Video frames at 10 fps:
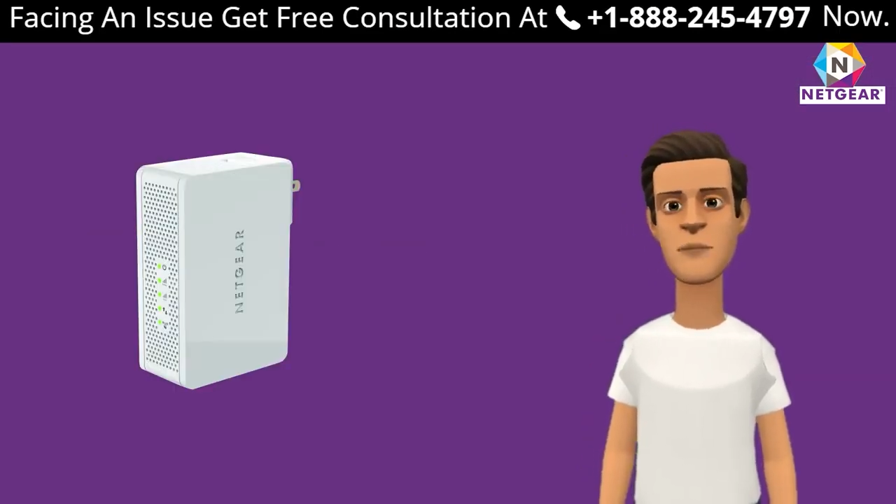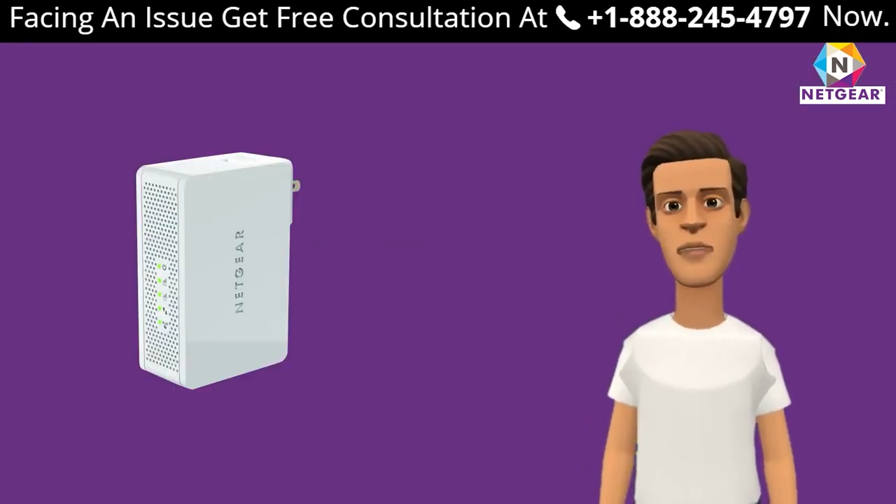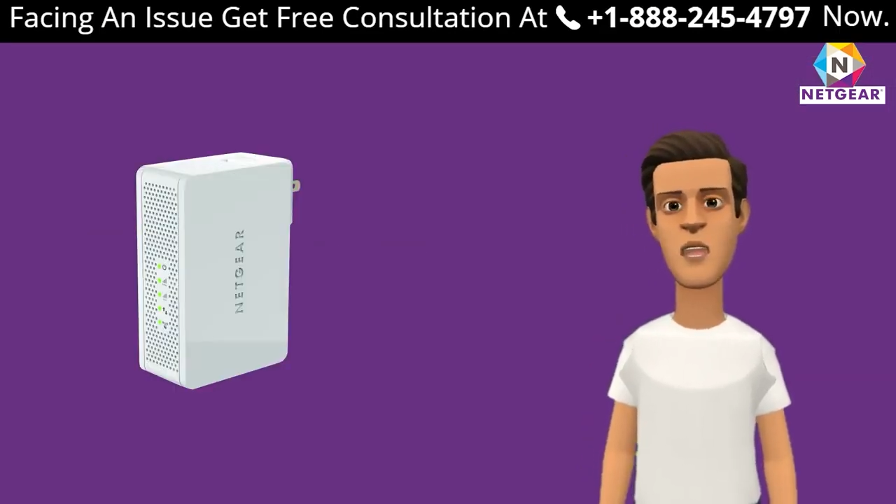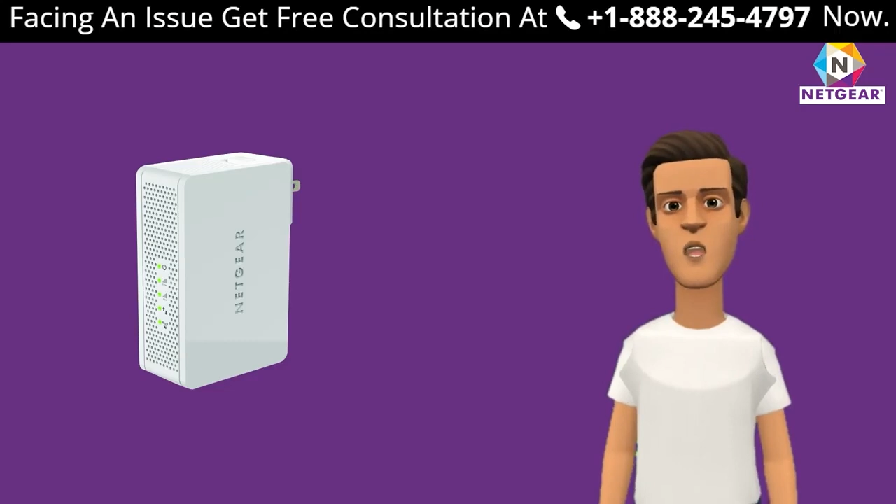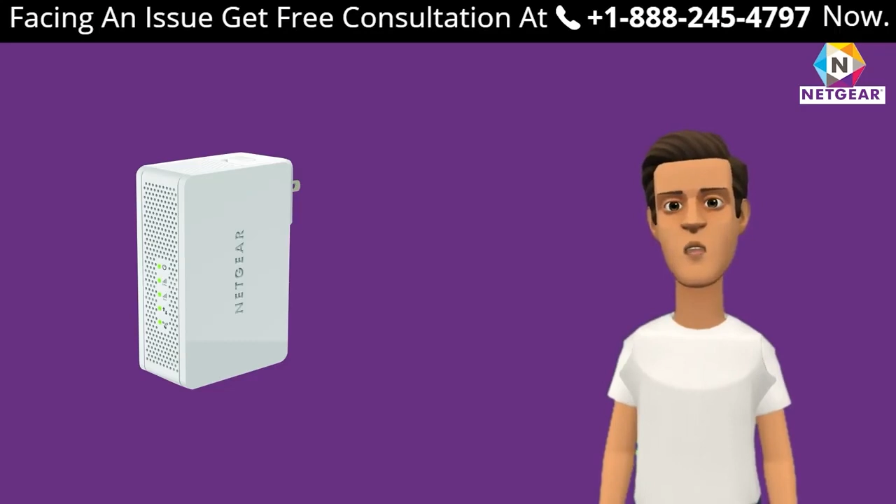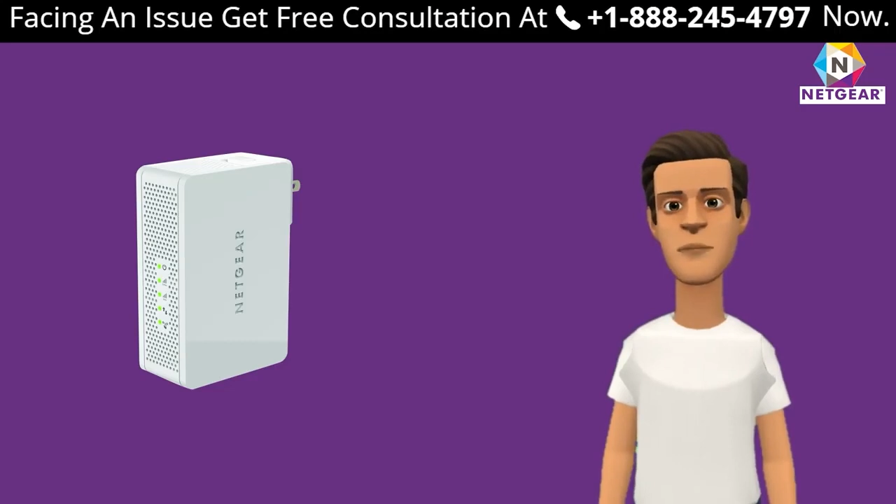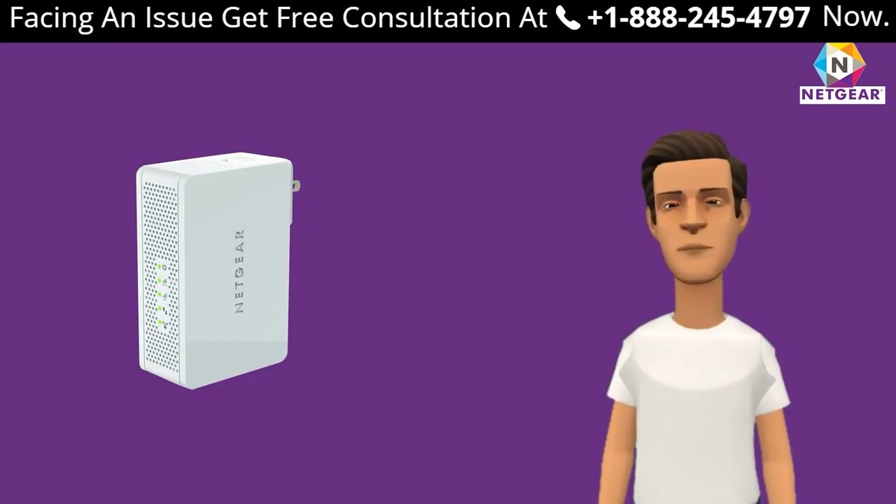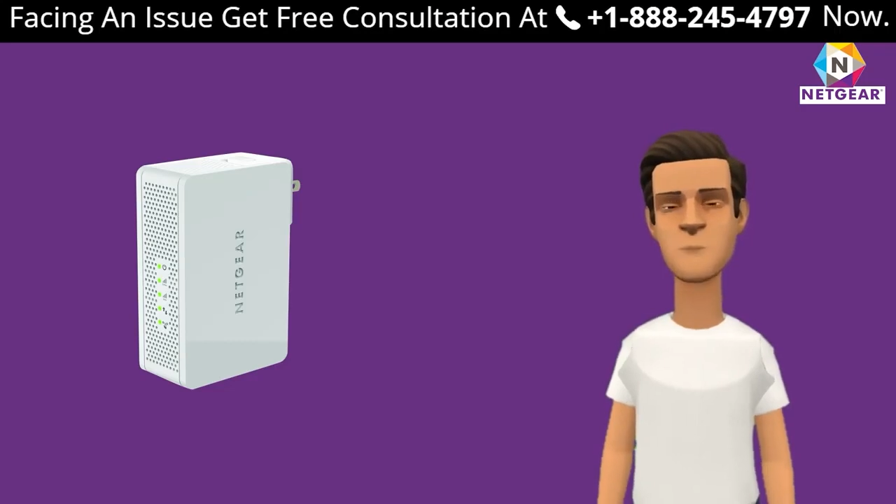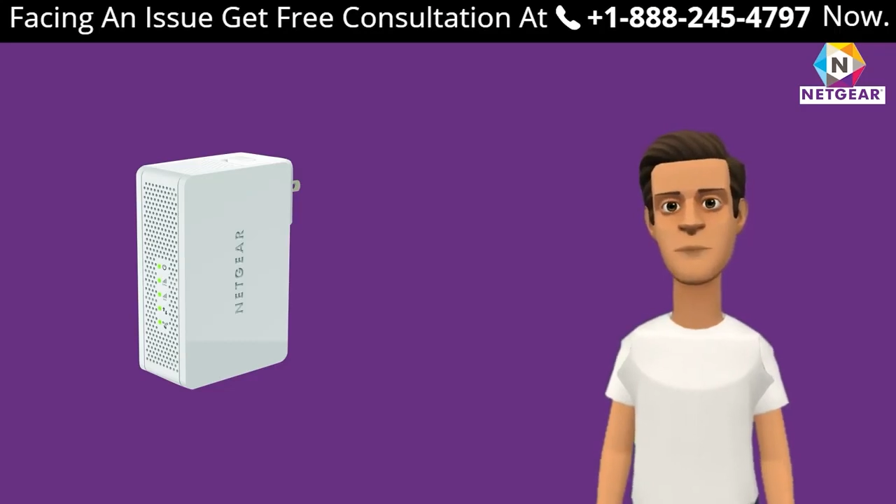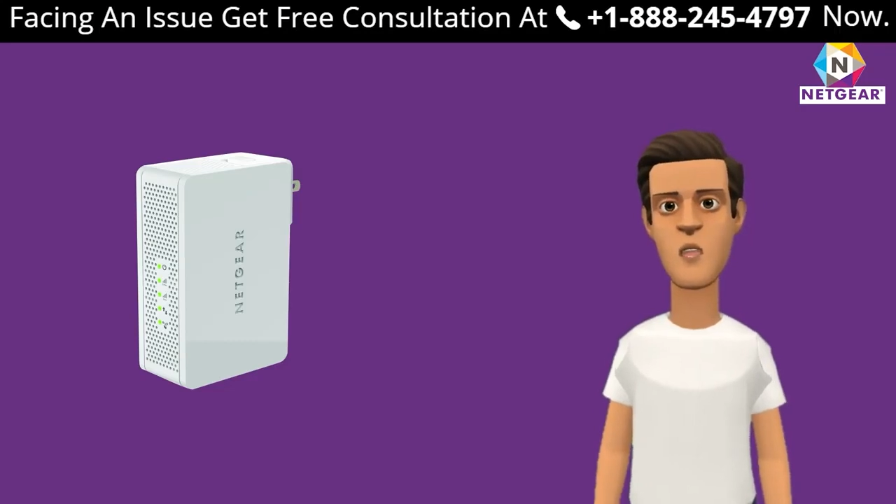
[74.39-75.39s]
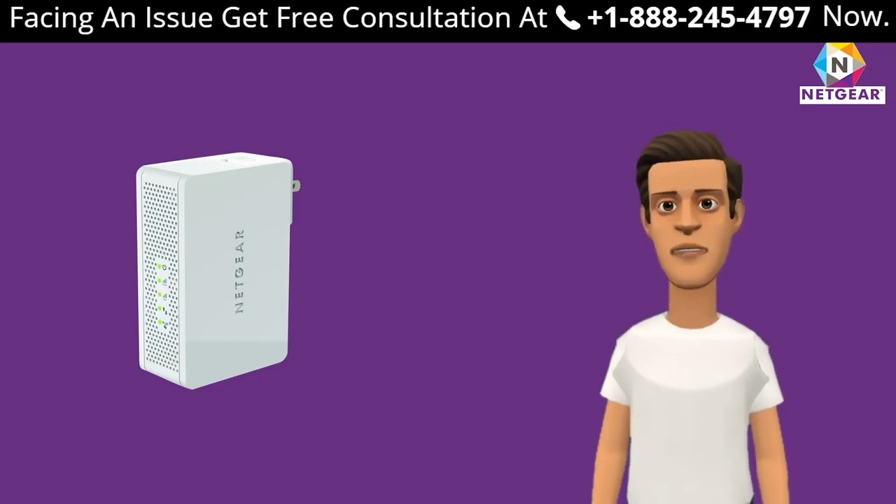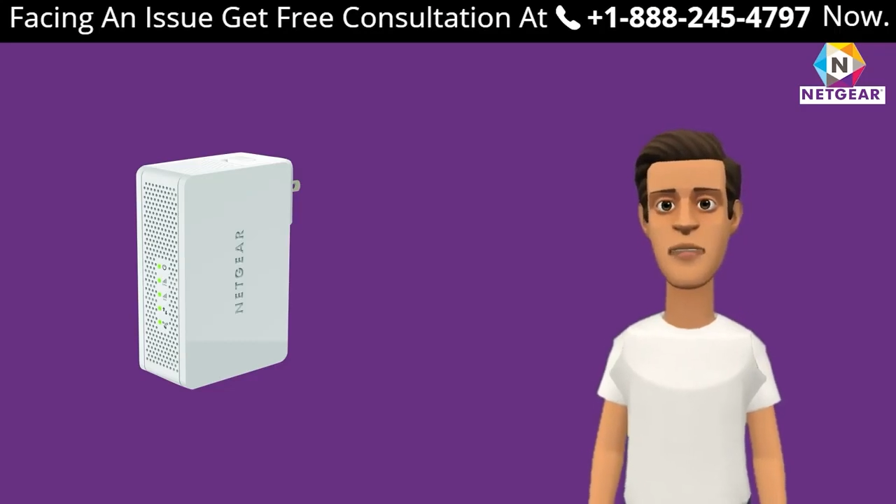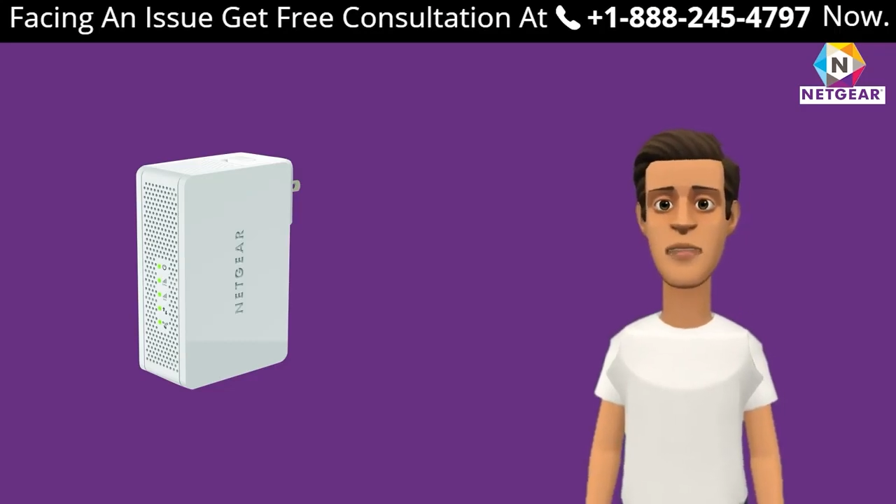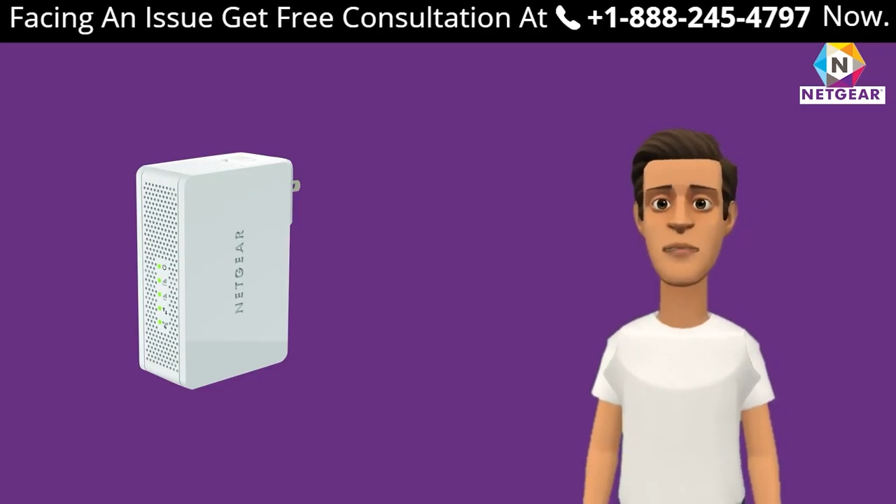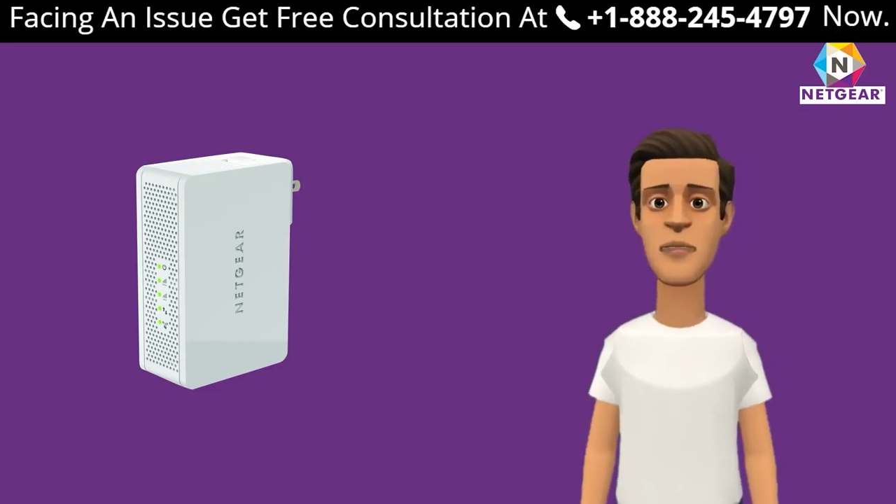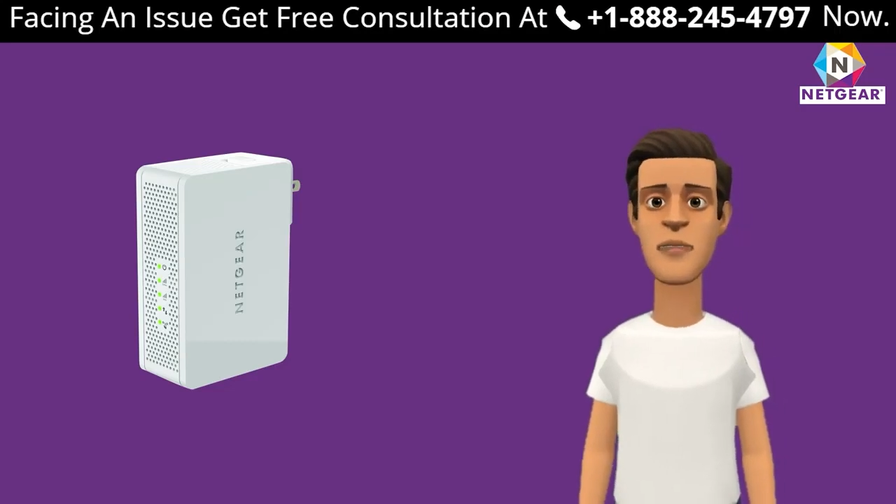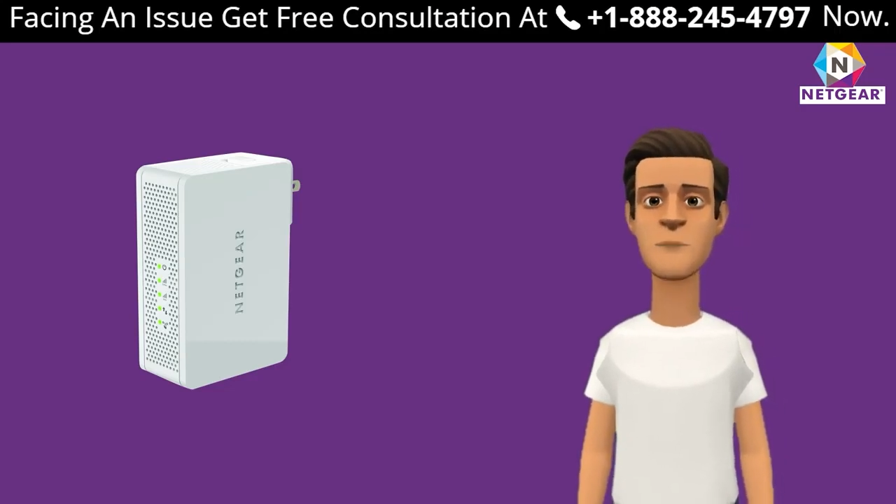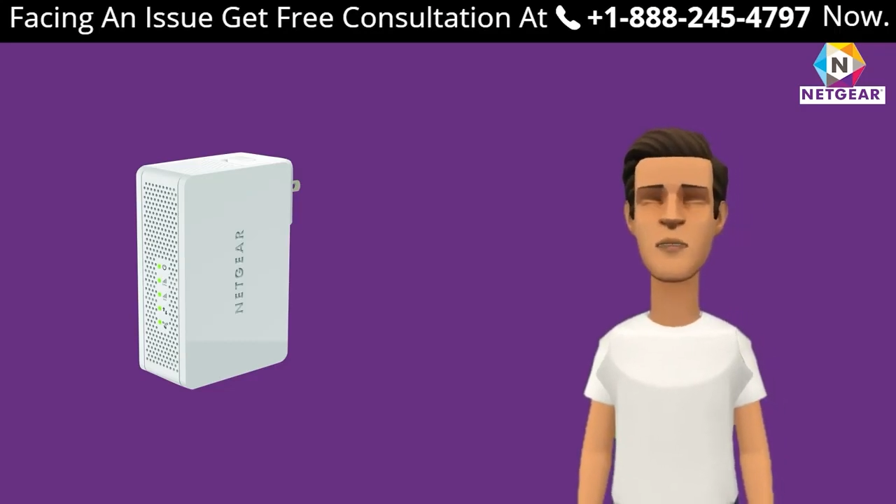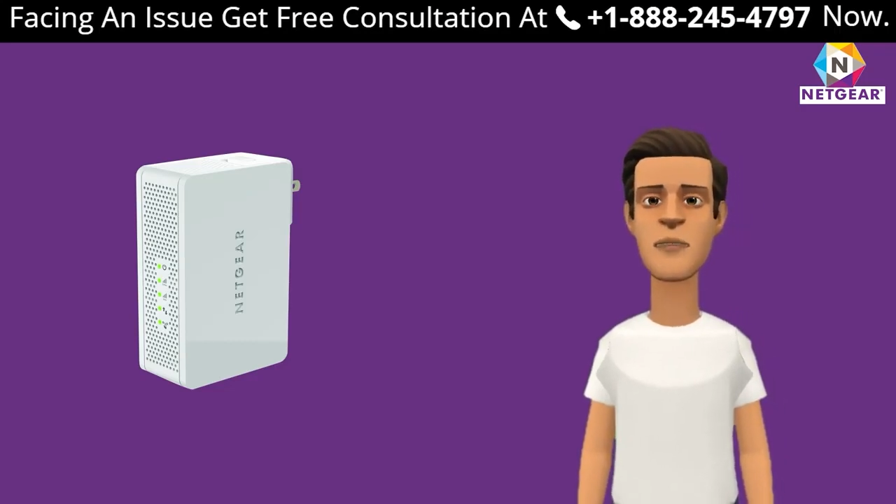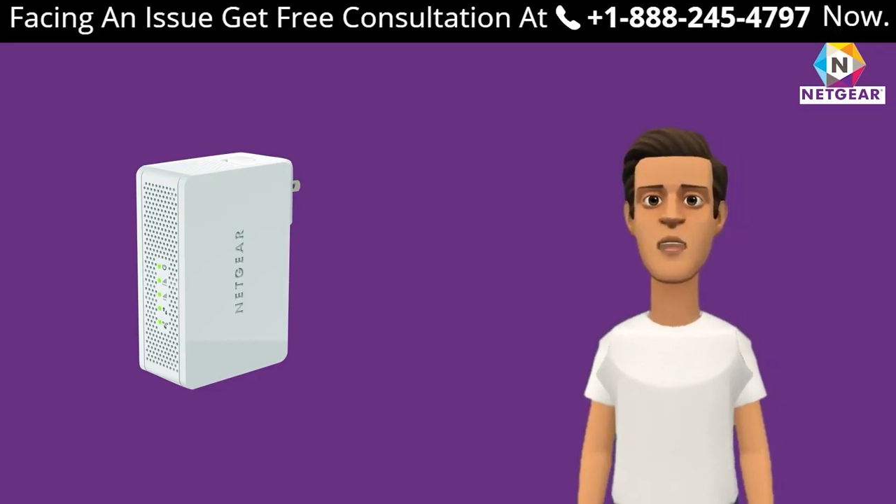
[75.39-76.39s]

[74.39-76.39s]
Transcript: our mywifiext experts